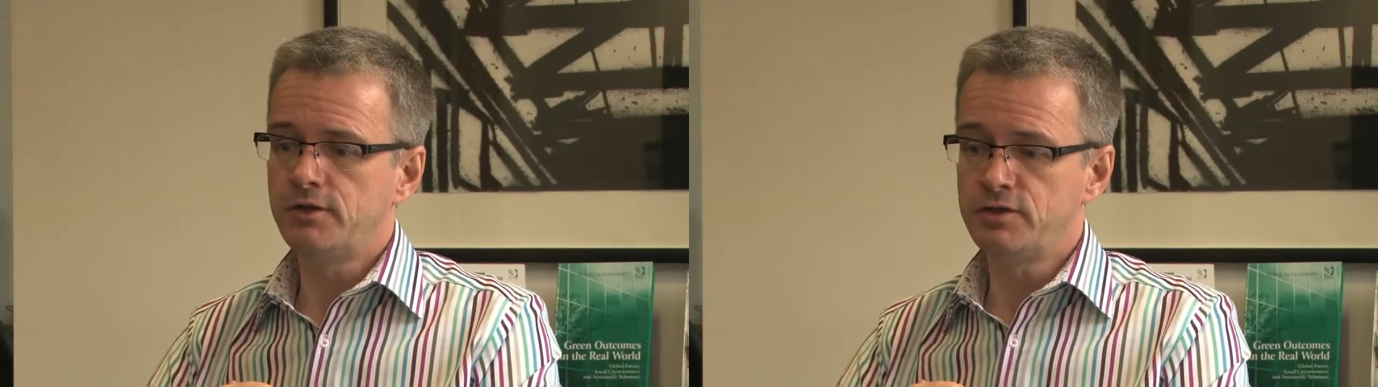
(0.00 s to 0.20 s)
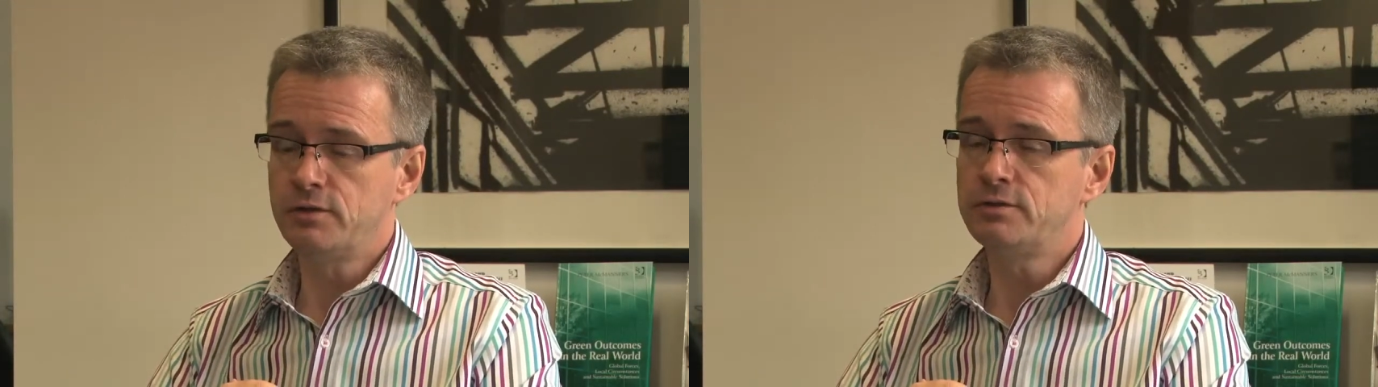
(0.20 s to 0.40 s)

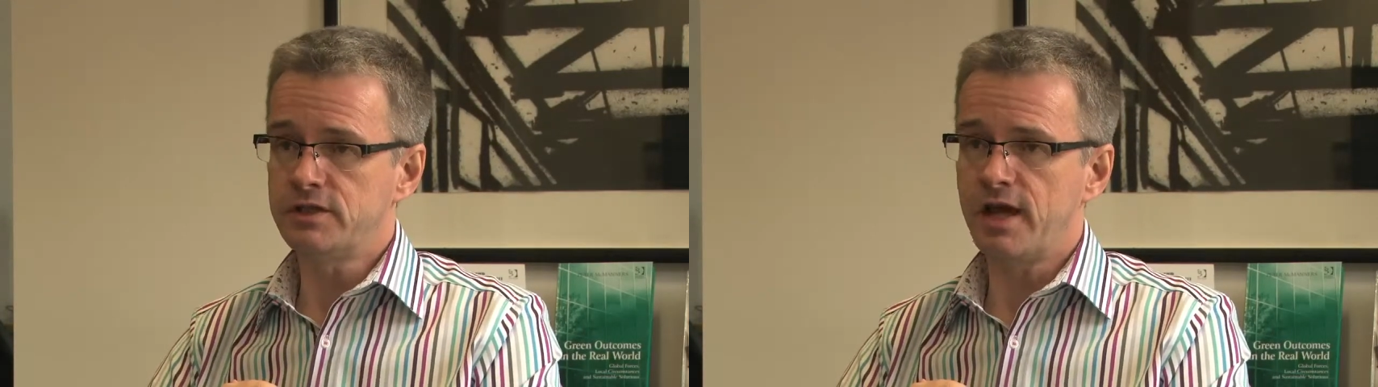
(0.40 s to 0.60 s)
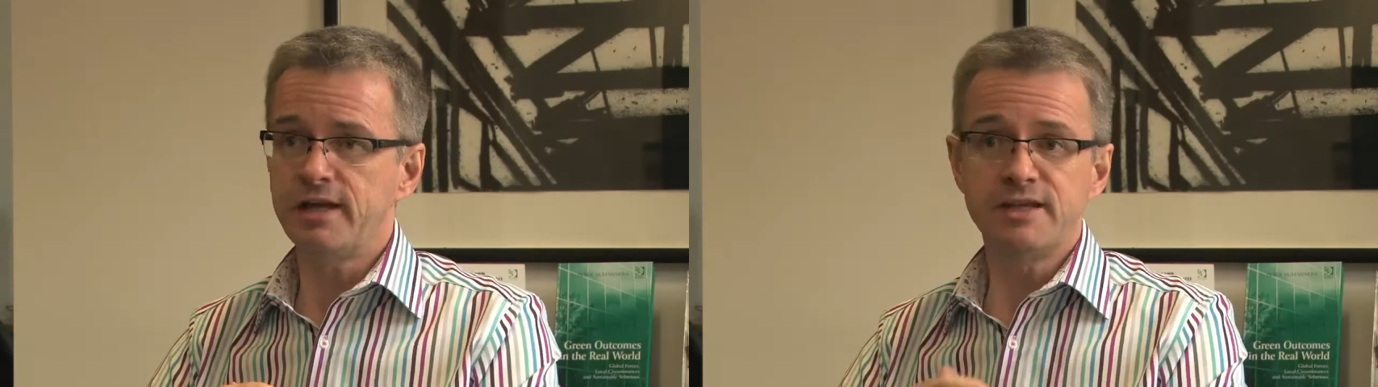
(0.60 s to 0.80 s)
do
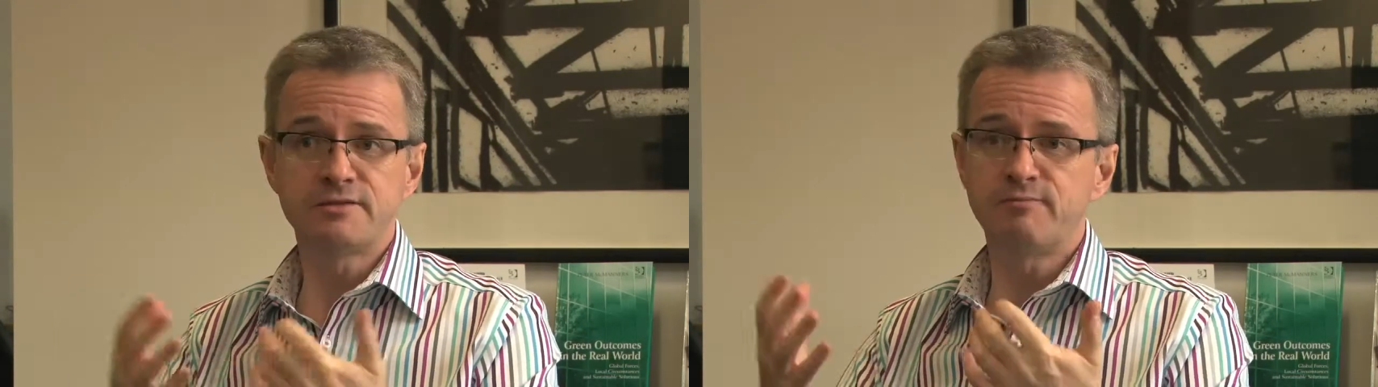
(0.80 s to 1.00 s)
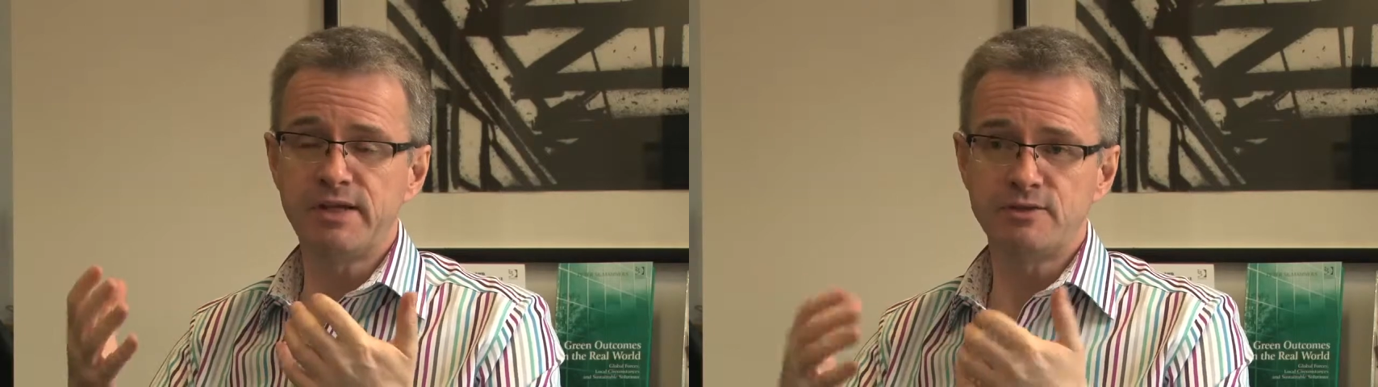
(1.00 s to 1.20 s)
today
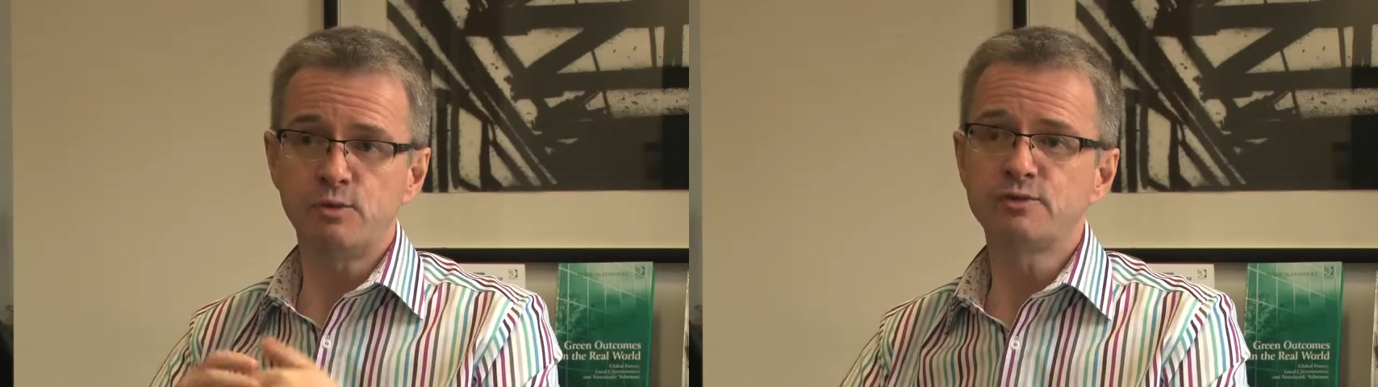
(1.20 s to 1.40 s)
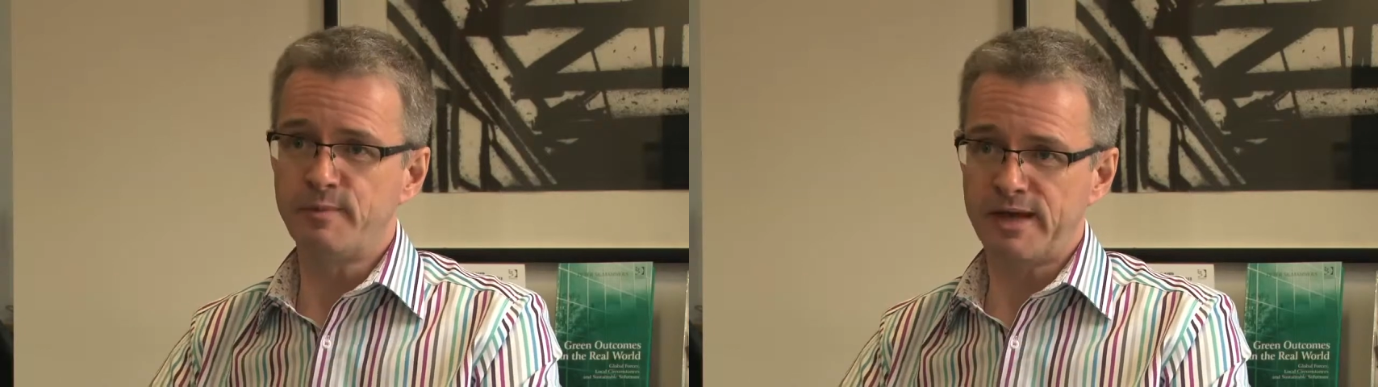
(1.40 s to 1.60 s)
is
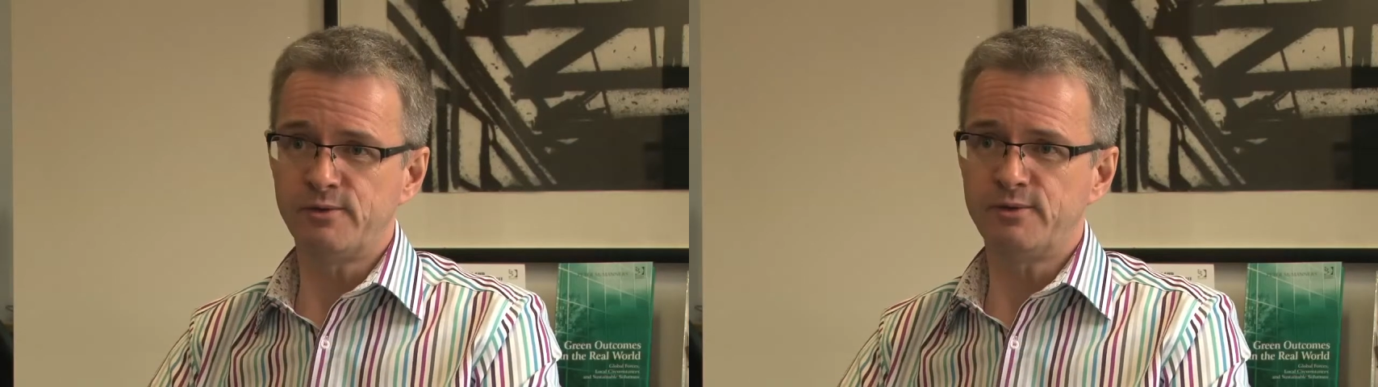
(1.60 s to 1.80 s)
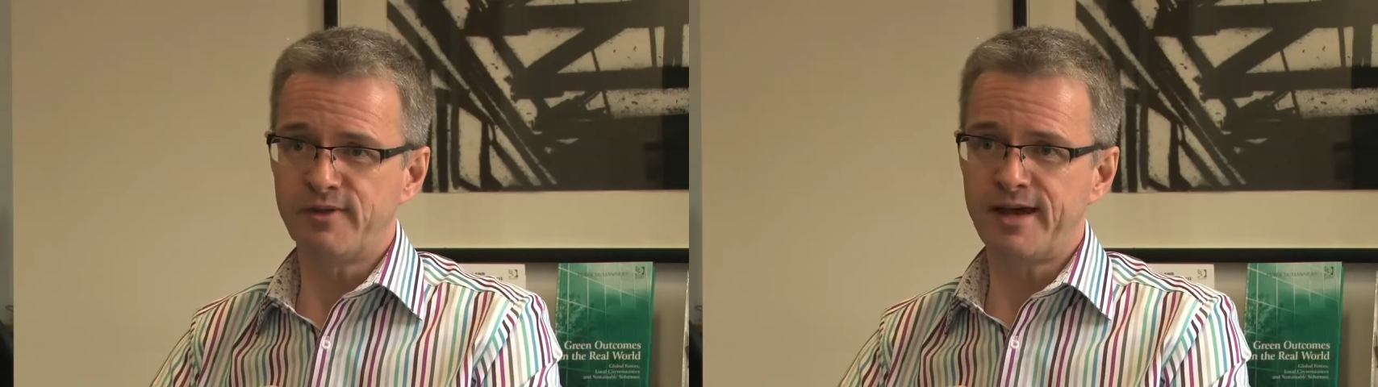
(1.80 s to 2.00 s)
automate
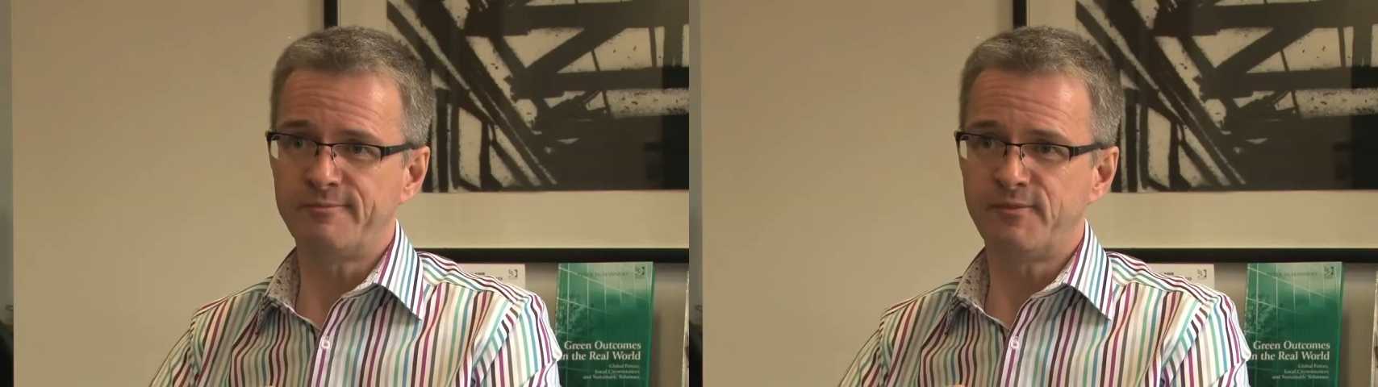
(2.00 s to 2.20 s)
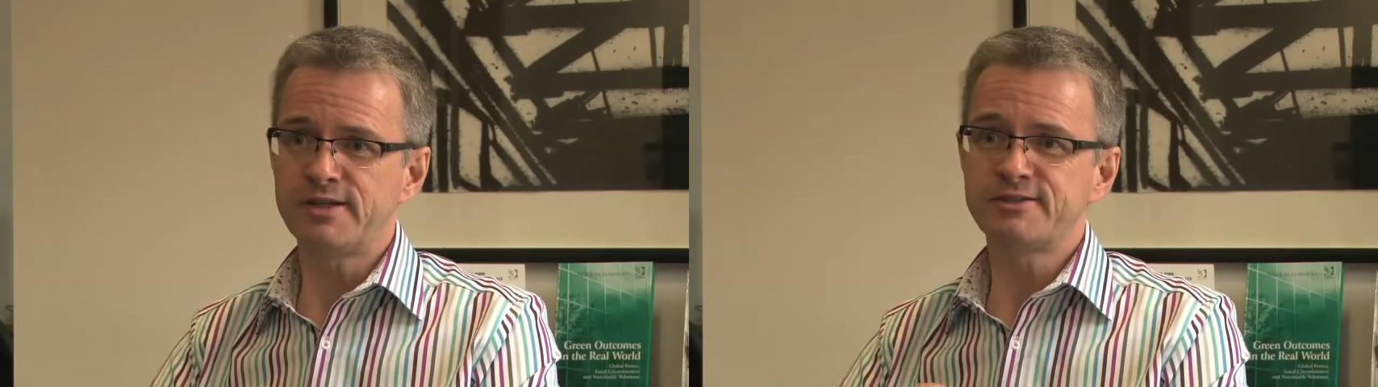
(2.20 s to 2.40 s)
all of that, right?